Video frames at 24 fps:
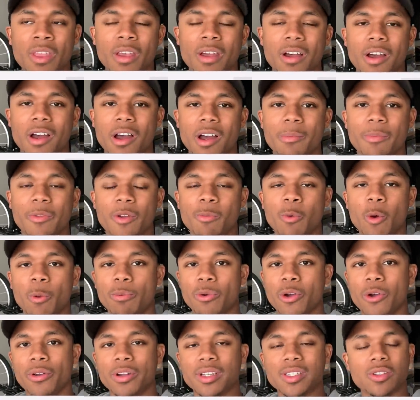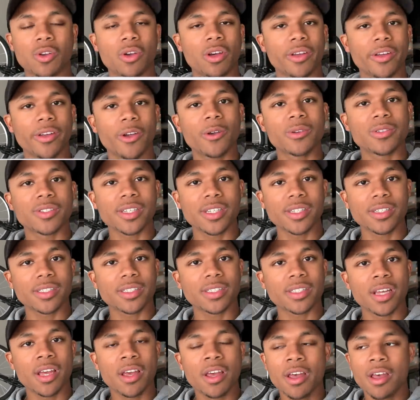Um, they're more prone to scoliosis.